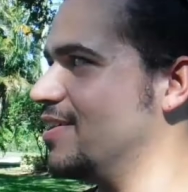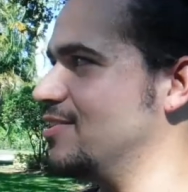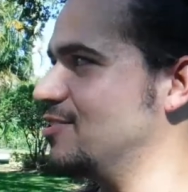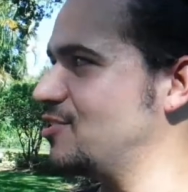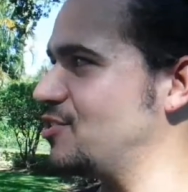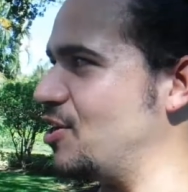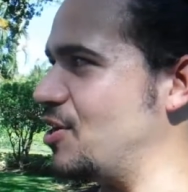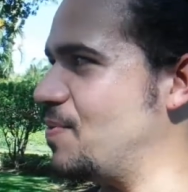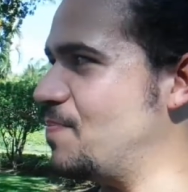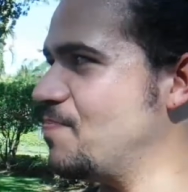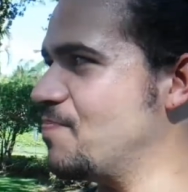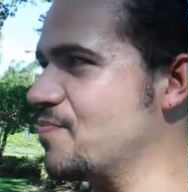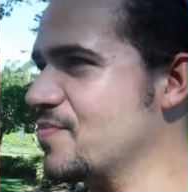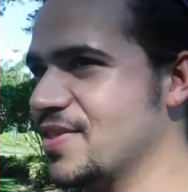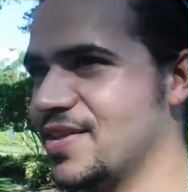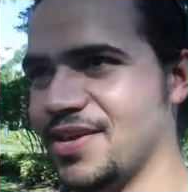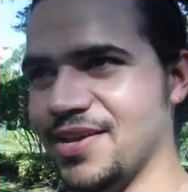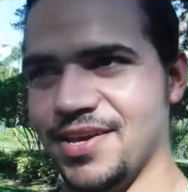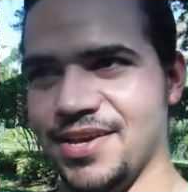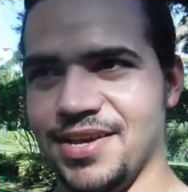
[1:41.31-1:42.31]
So
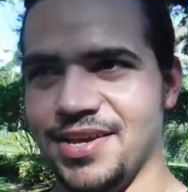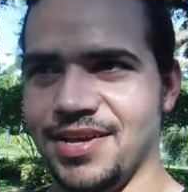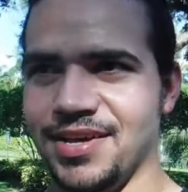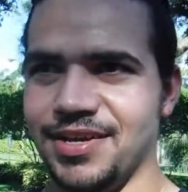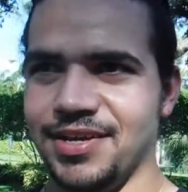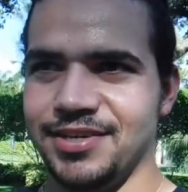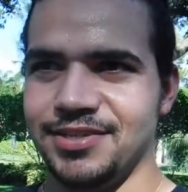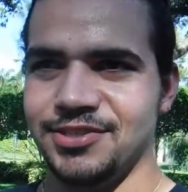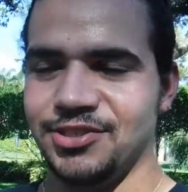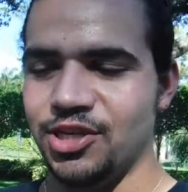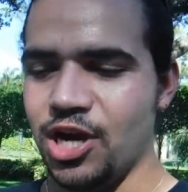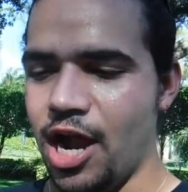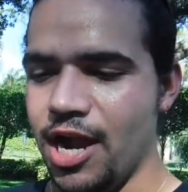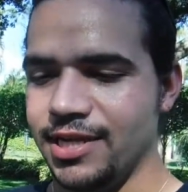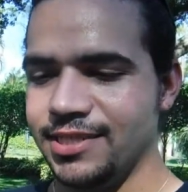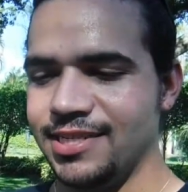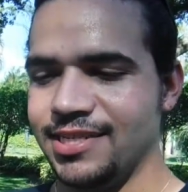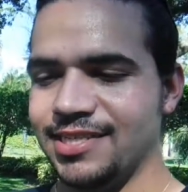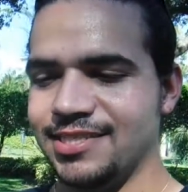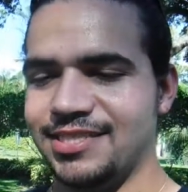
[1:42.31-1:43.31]
John
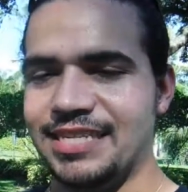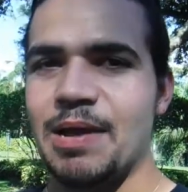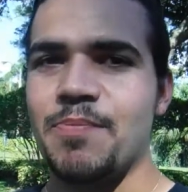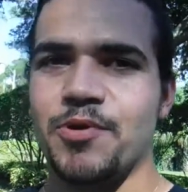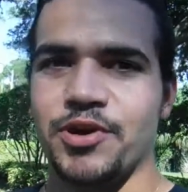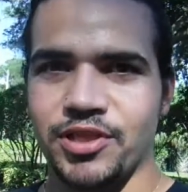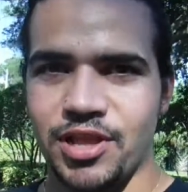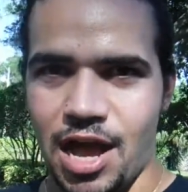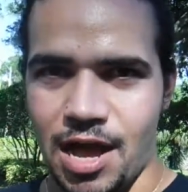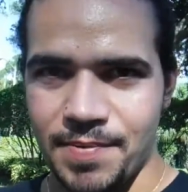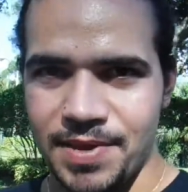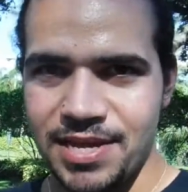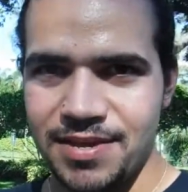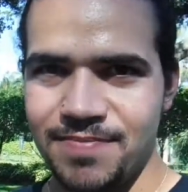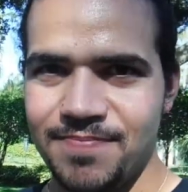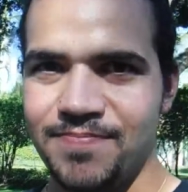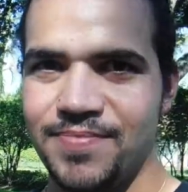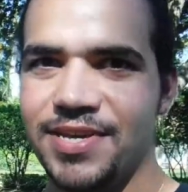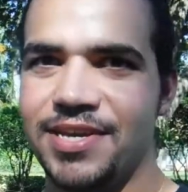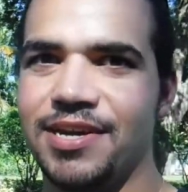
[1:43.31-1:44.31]
is in a separate lobby
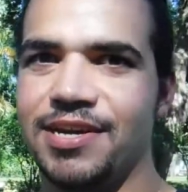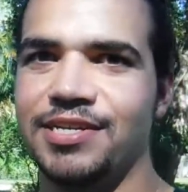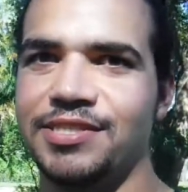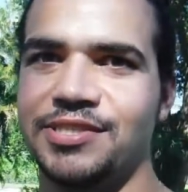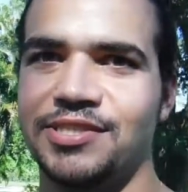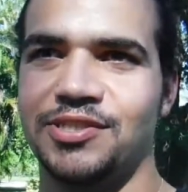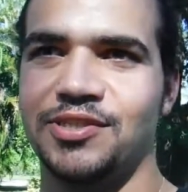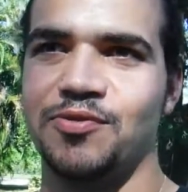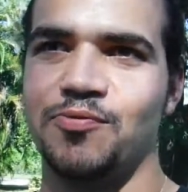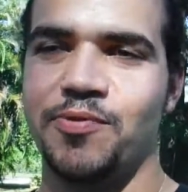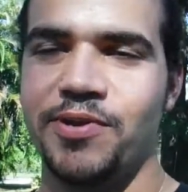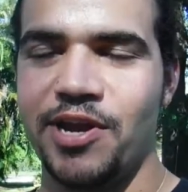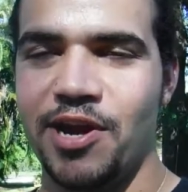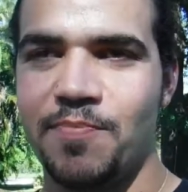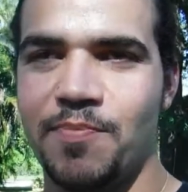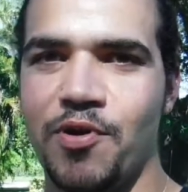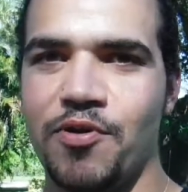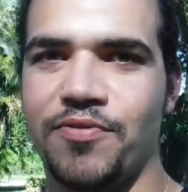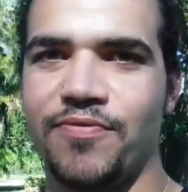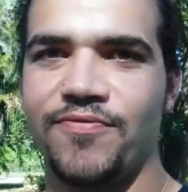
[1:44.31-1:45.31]
because we are
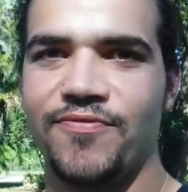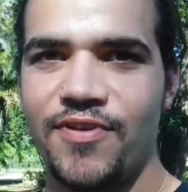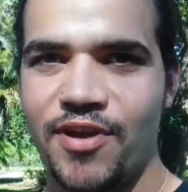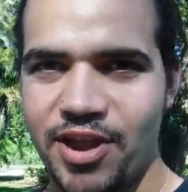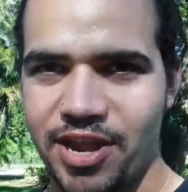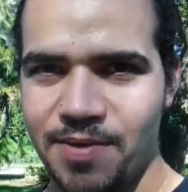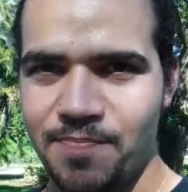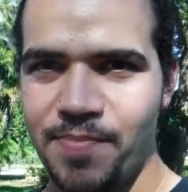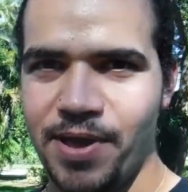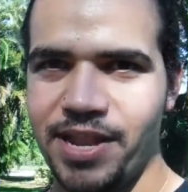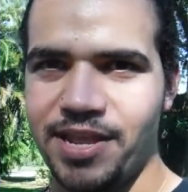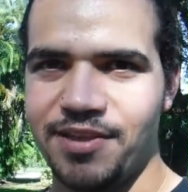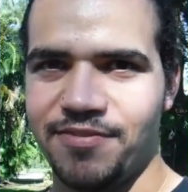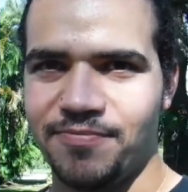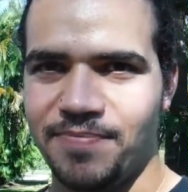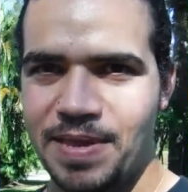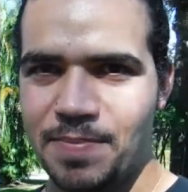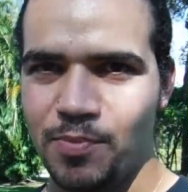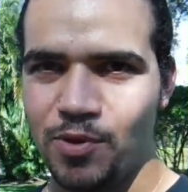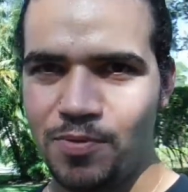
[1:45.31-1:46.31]
both very competitive
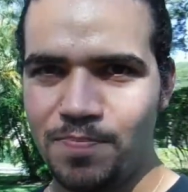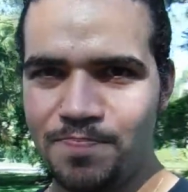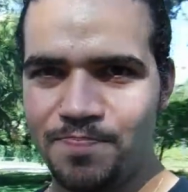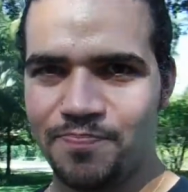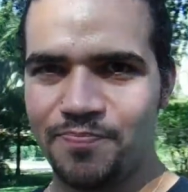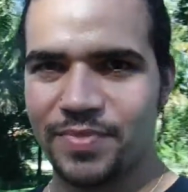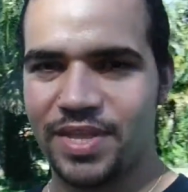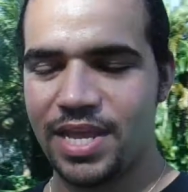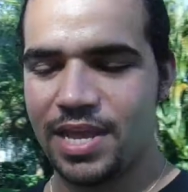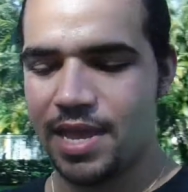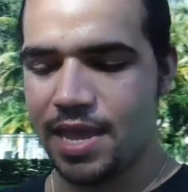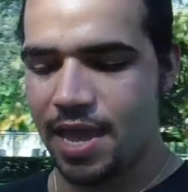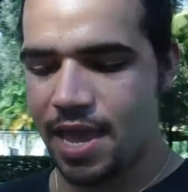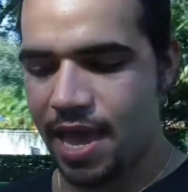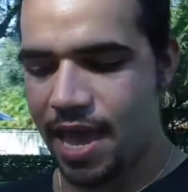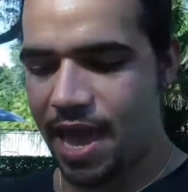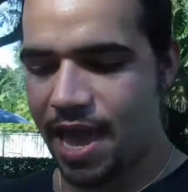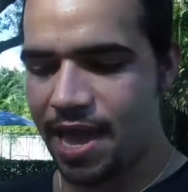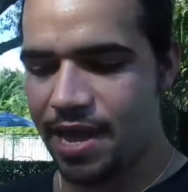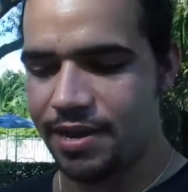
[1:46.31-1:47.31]
people,
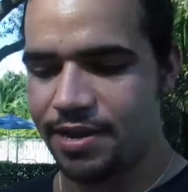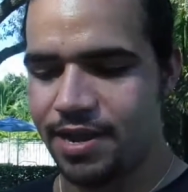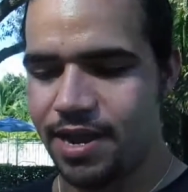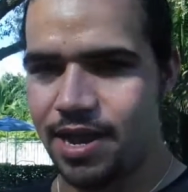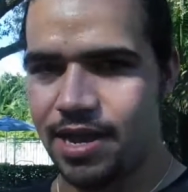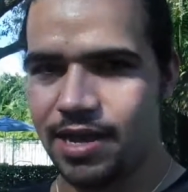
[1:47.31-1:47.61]
and